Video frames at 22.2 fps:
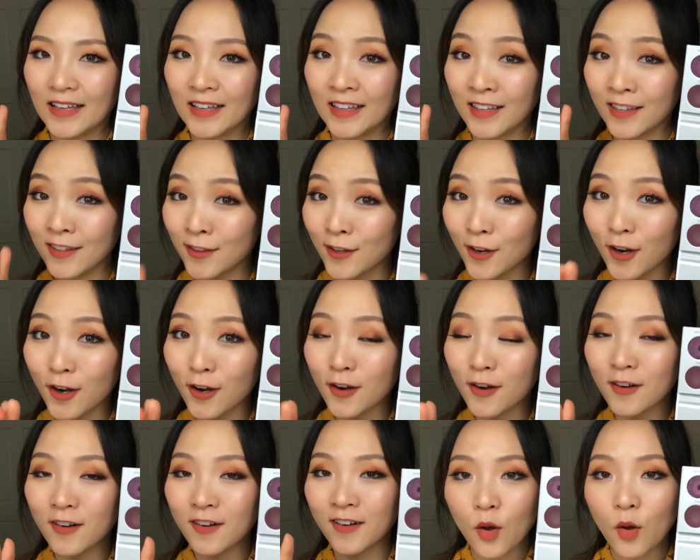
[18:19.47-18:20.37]

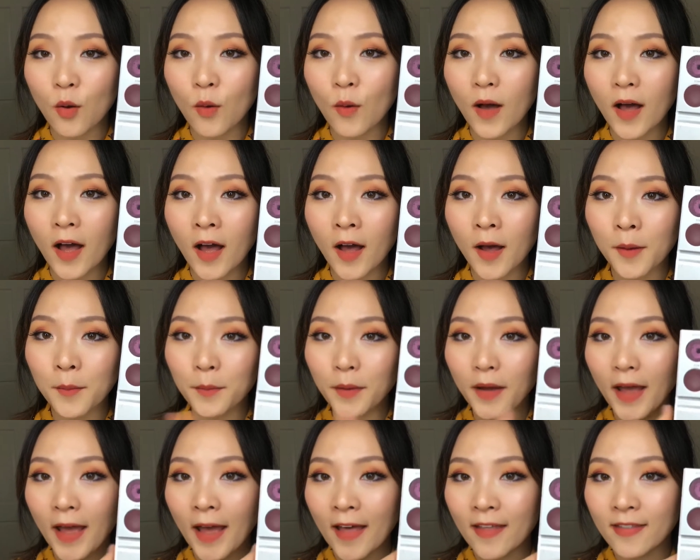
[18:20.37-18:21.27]
either. So,
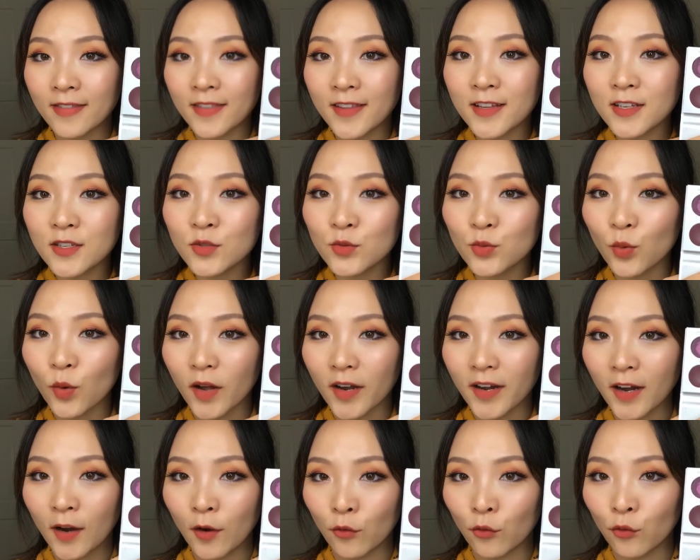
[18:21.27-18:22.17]
and this
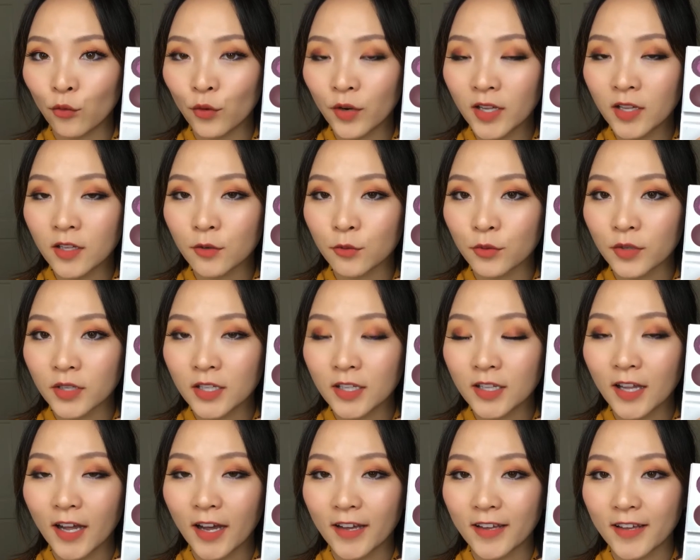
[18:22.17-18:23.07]
one I
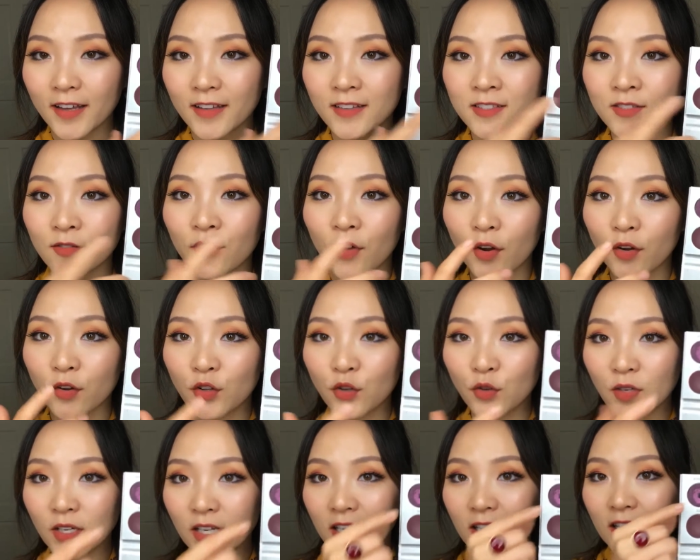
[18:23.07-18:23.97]
really like. It's very
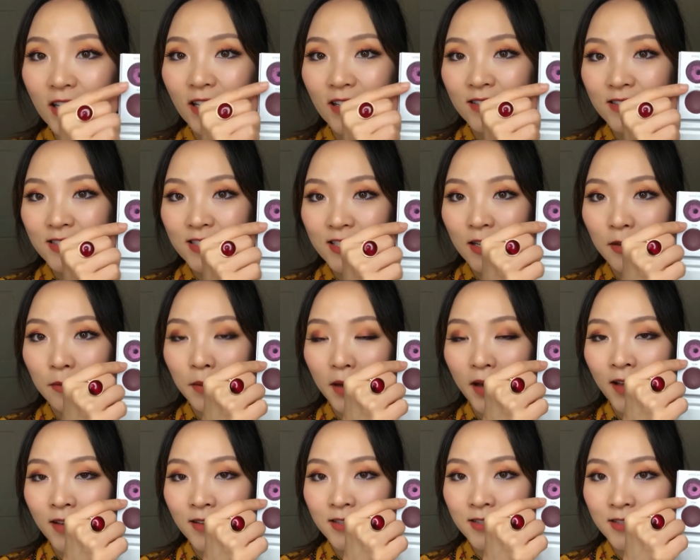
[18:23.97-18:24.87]
unique and same
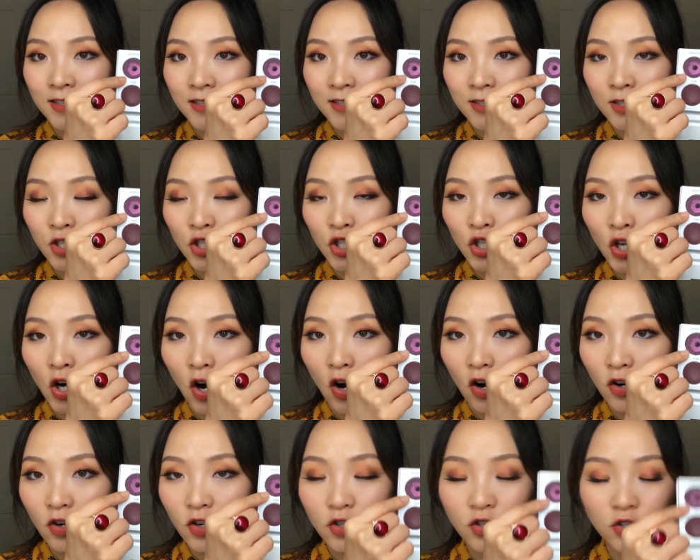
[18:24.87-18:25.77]
as this
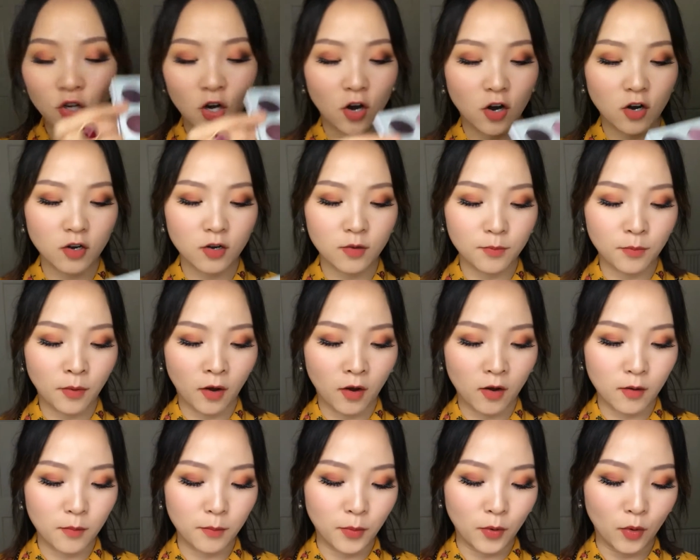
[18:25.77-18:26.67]
dark
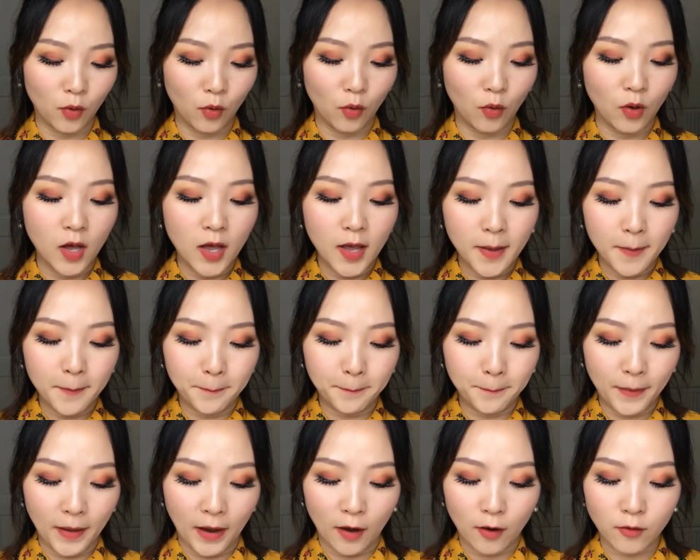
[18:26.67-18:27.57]
purple
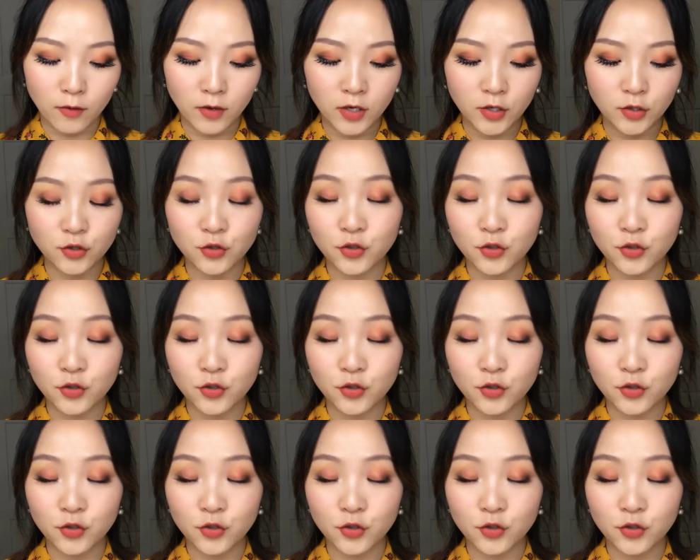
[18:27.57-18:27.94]
berry